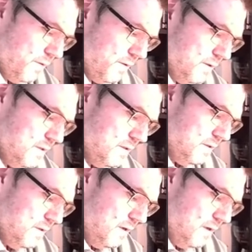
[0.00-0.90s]
this,
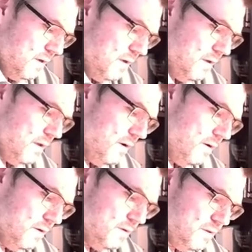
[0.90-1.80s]
there
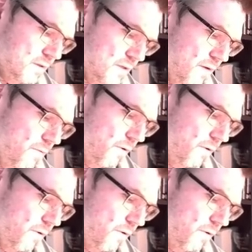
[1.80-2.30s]
are several